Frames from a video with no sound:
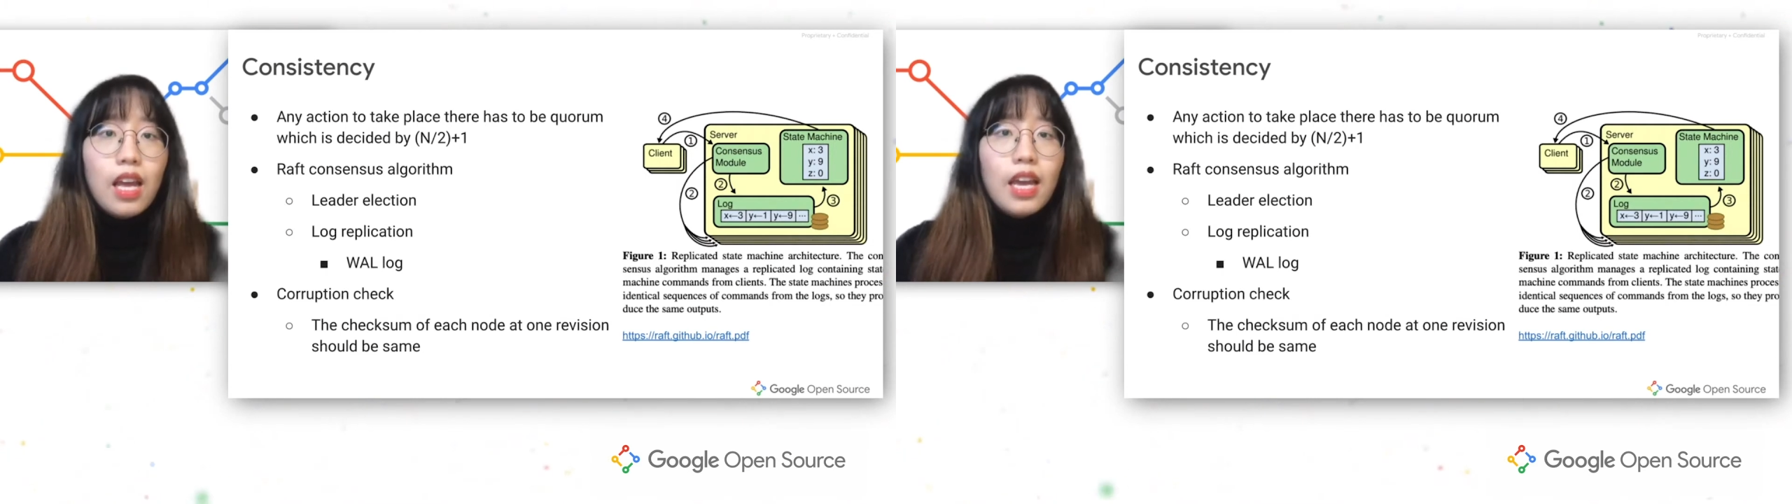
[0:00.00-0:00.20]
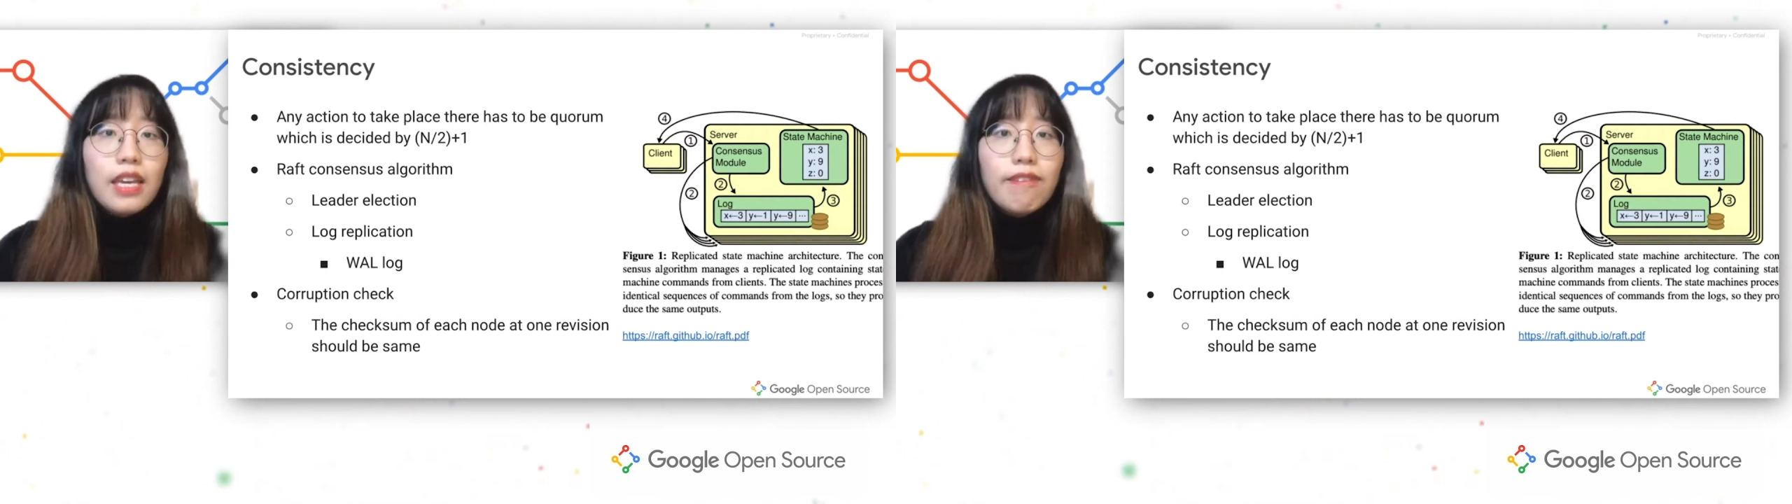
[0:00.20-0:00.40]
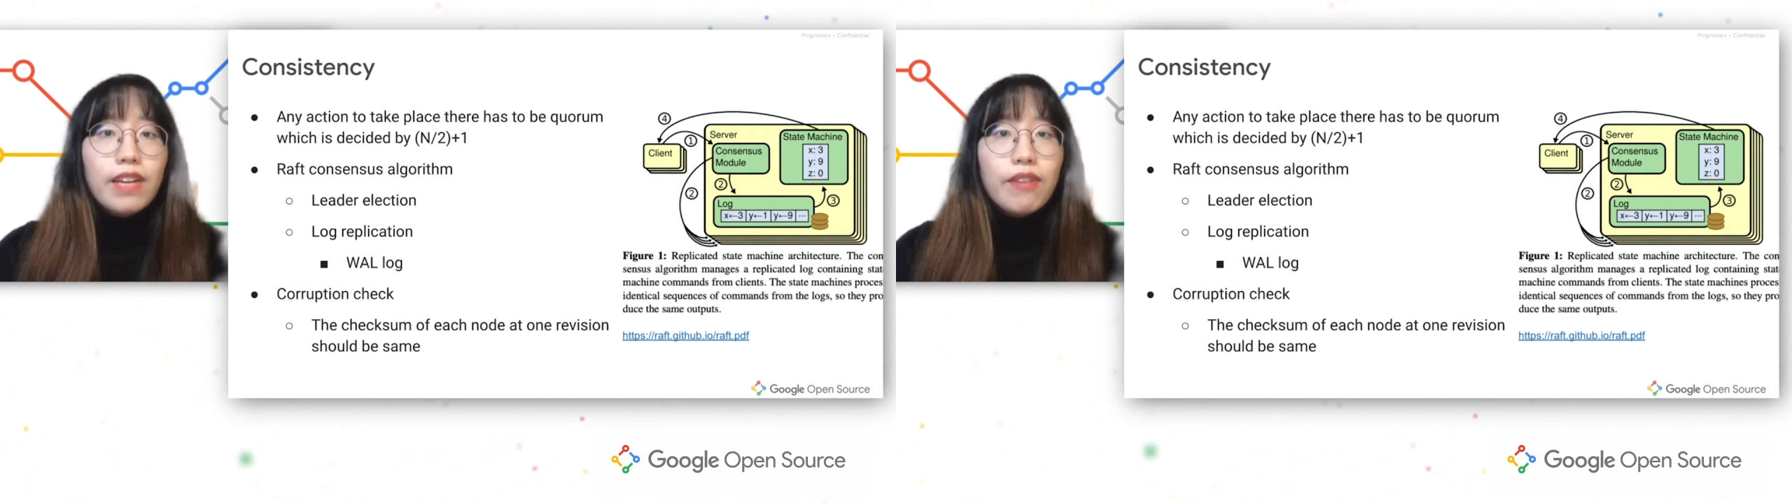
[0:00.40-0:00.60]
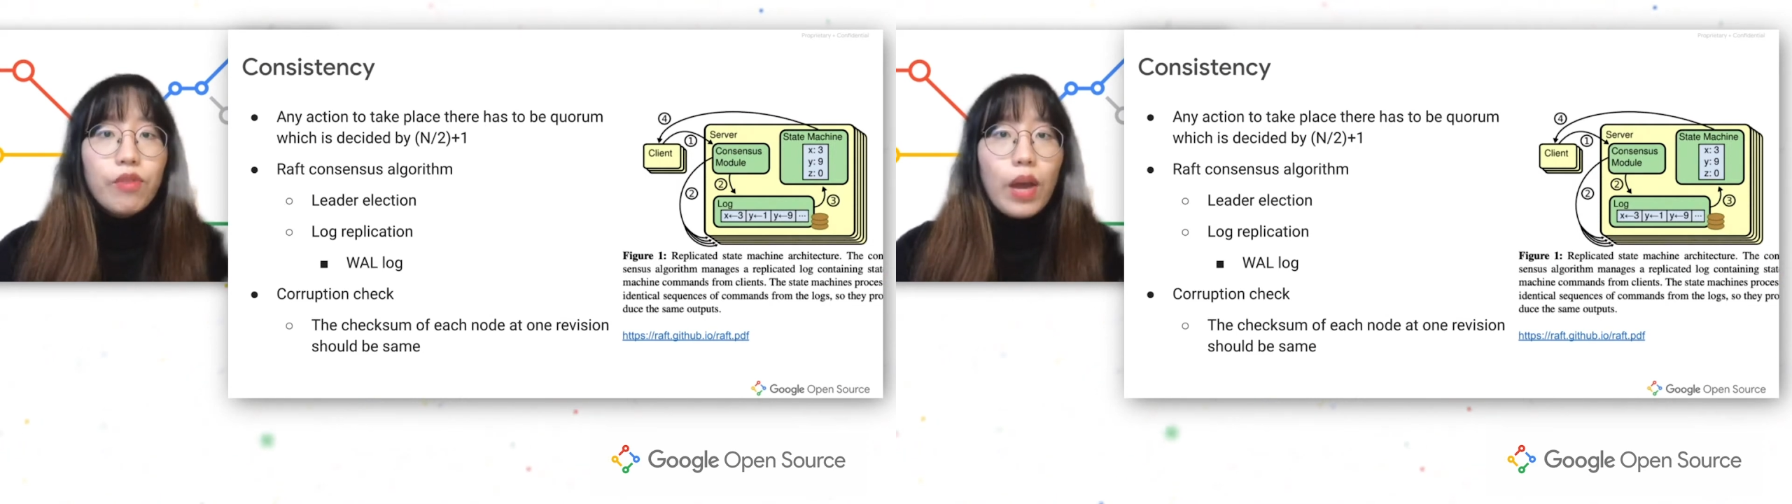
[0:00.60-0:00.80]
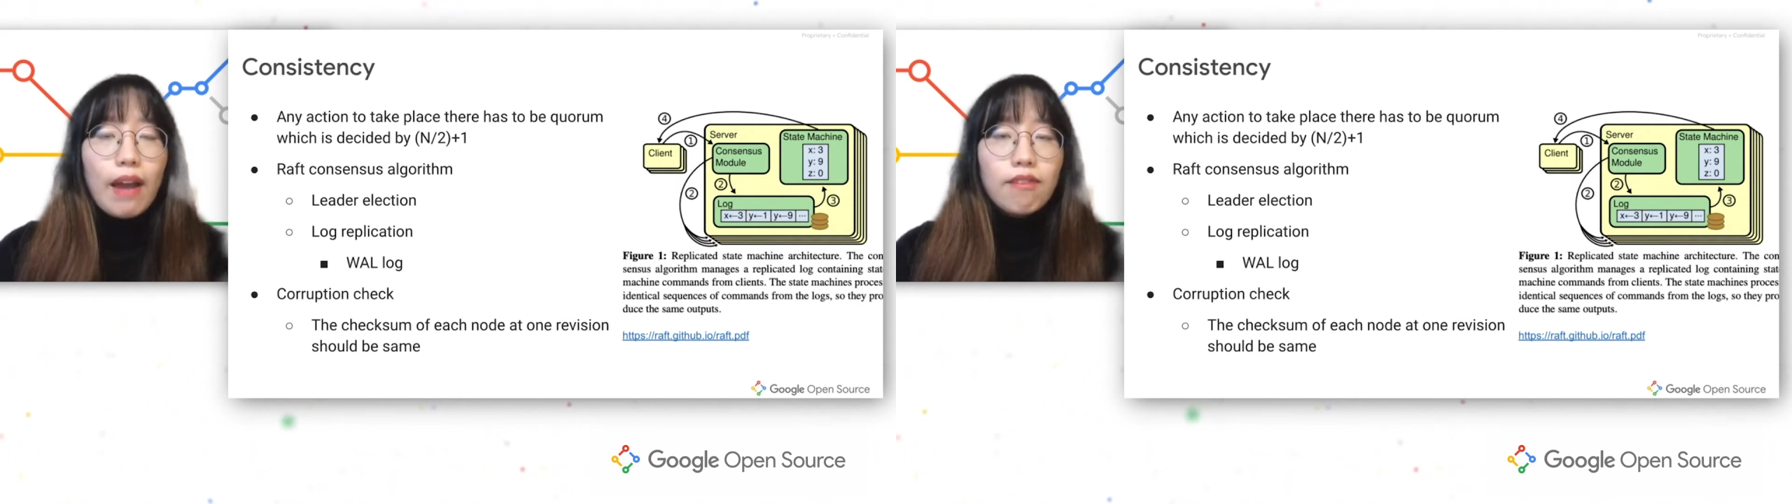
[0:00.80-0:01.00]
Even if
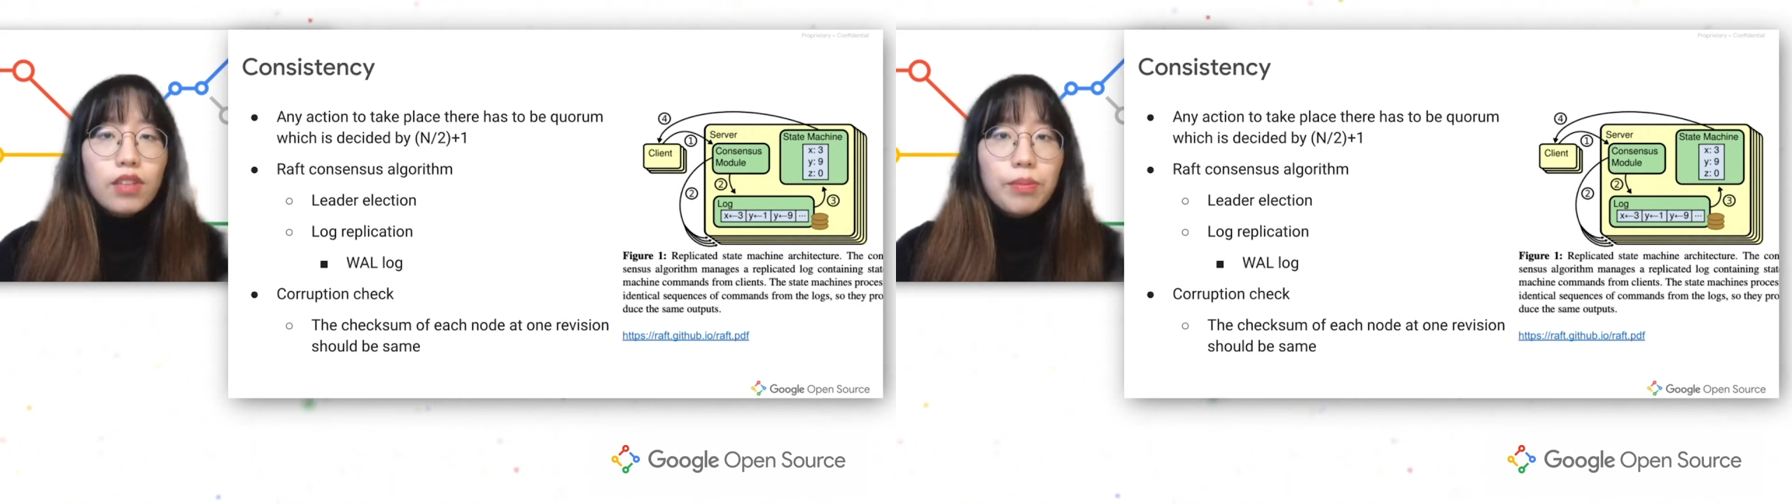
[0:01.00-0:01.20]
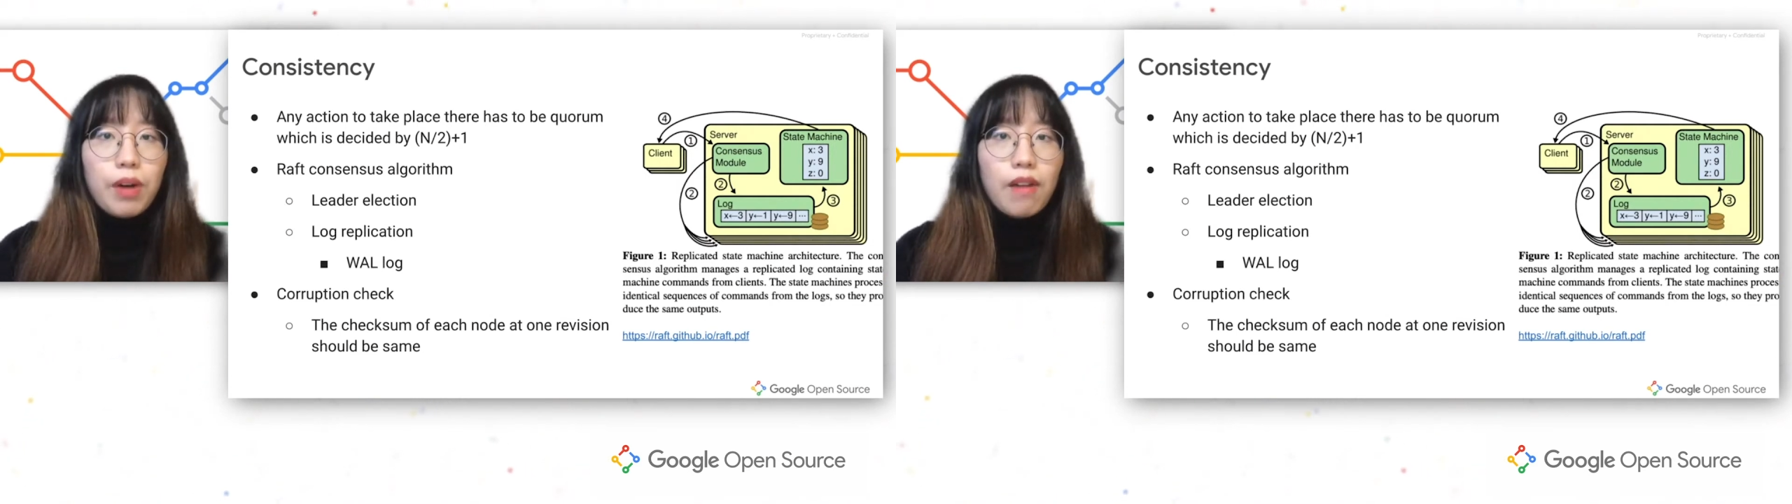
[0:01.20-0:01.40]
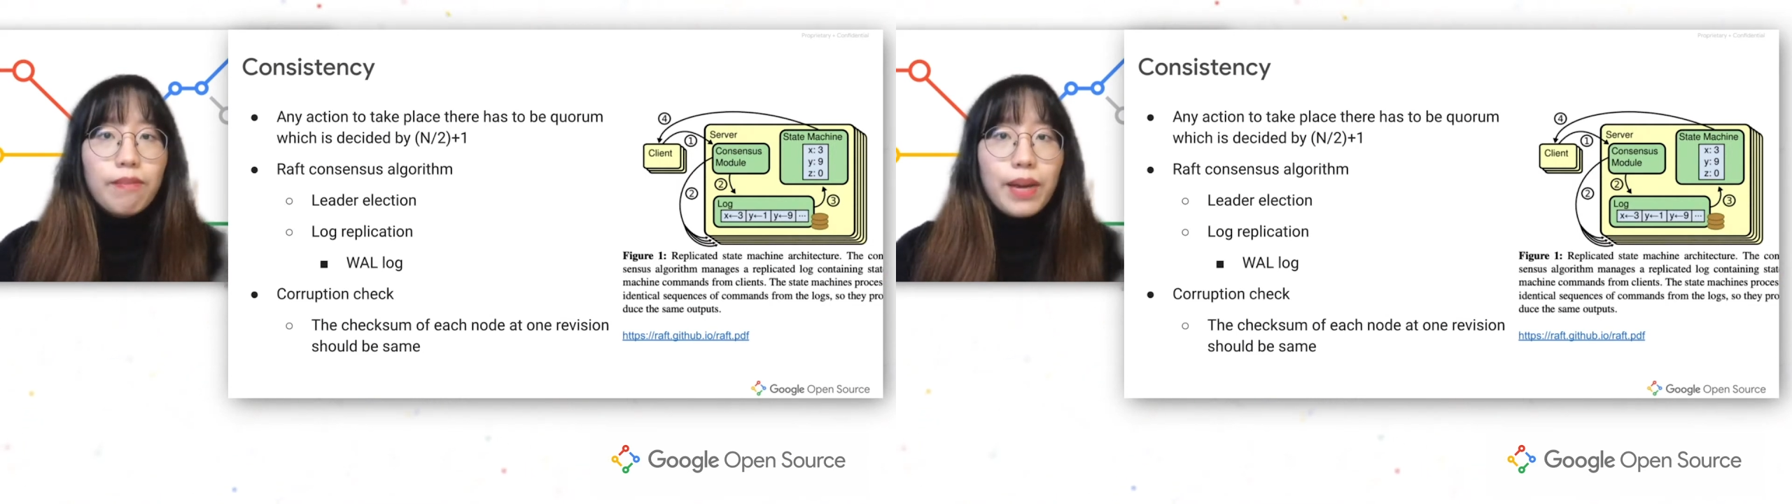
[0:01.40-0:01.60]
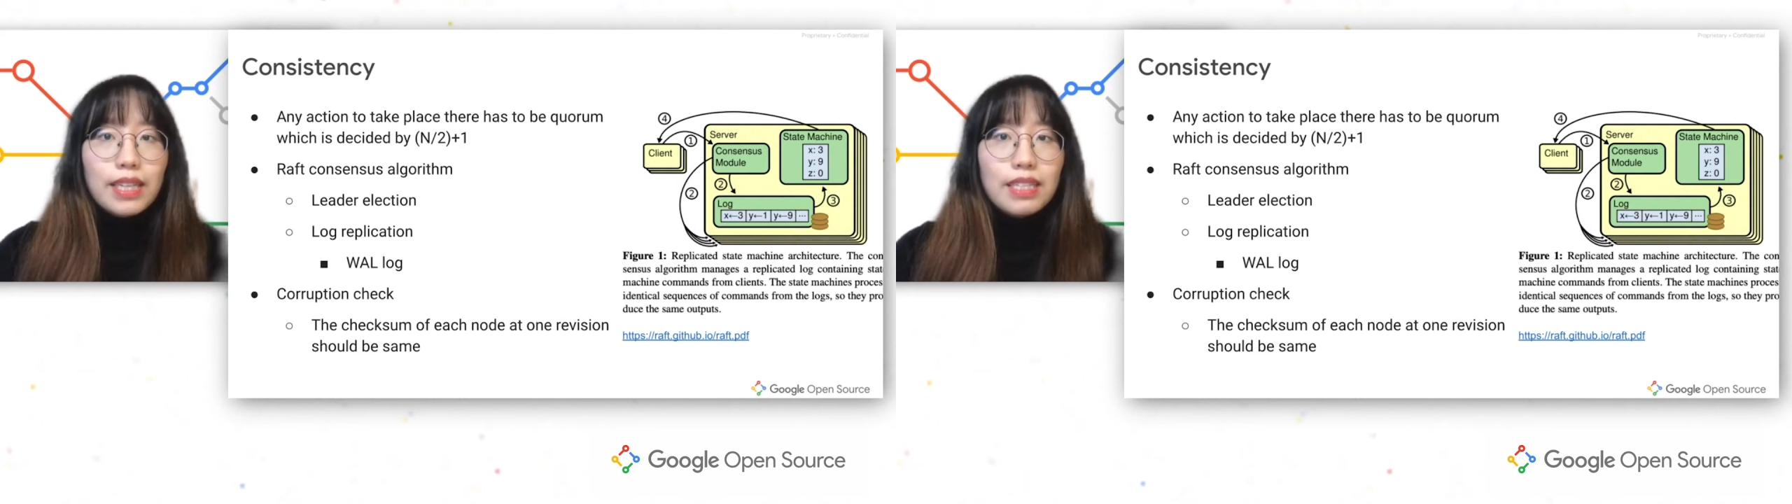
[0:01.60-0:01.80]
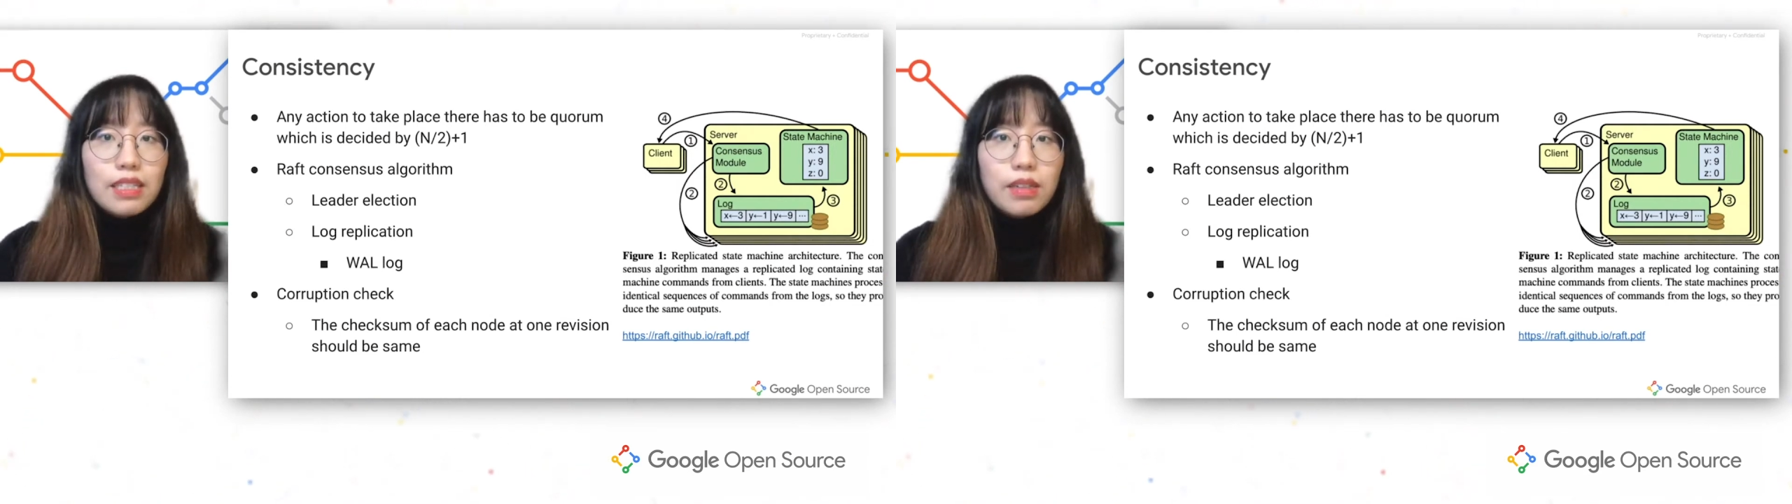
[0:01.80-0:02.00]
we have the above
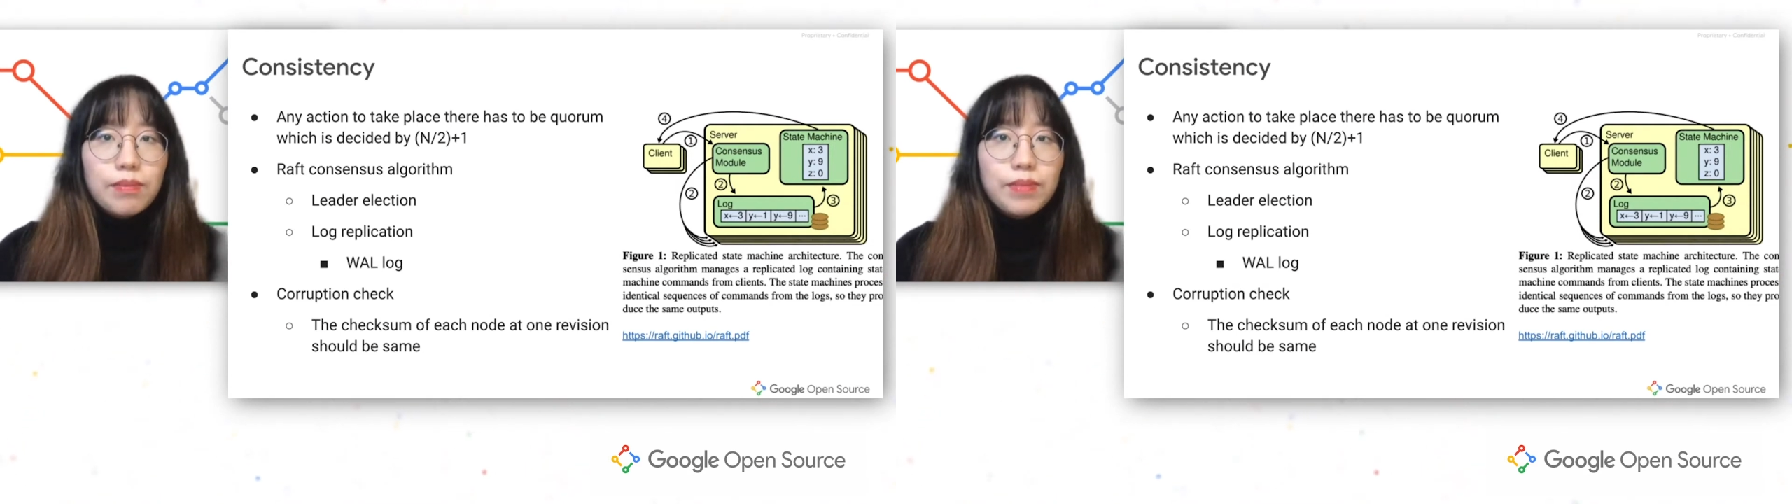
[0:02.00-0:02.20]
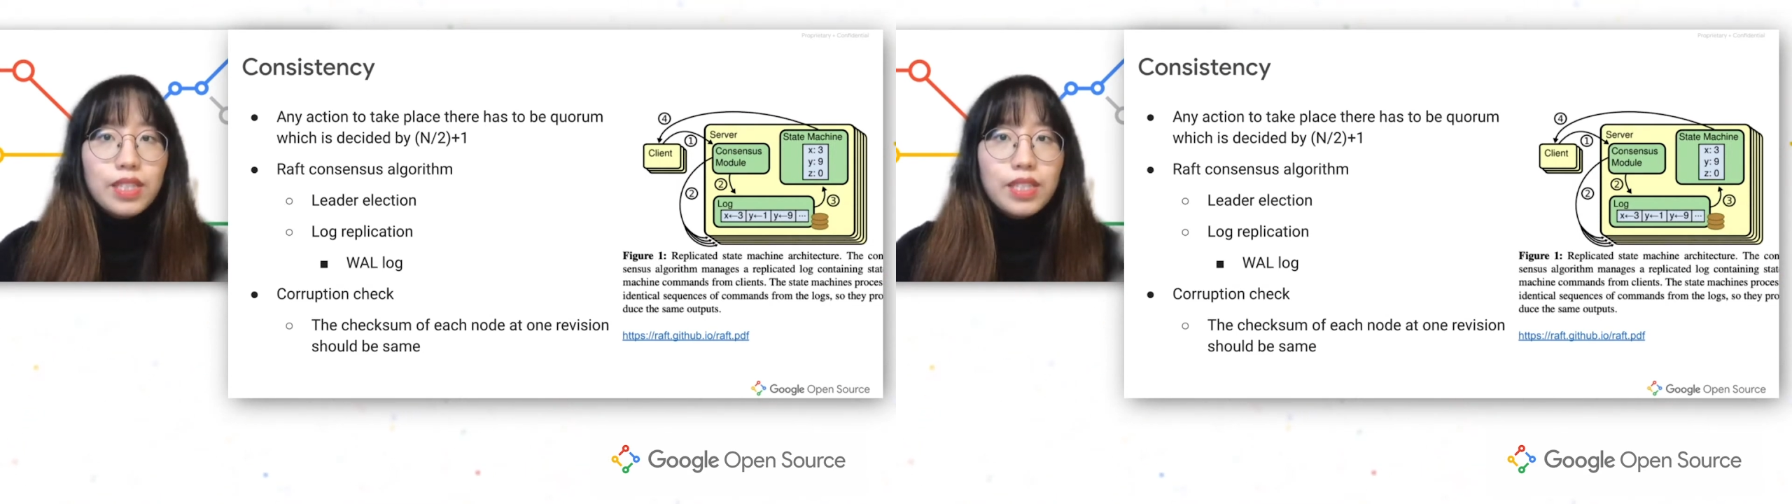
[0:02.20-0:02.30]
mechanism,